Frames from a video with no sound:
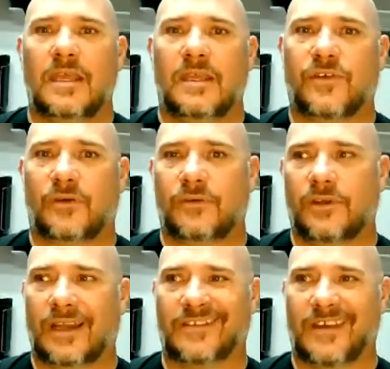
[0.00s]
So you're
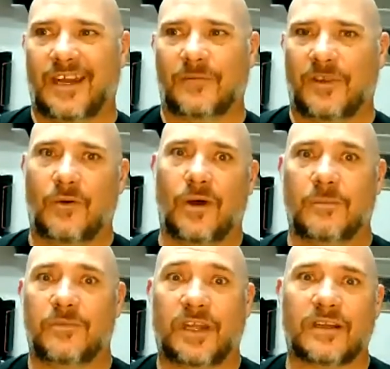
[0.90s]
not signing up saying, oh, I'm
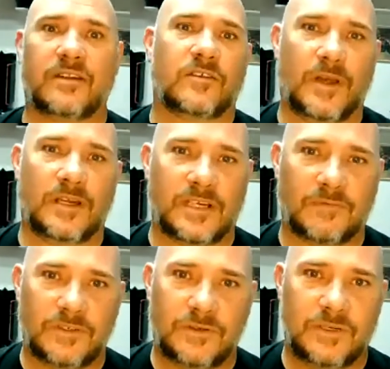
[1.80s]
stuck to this project
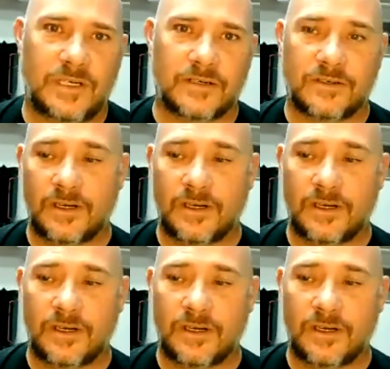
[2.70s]
for 2 years.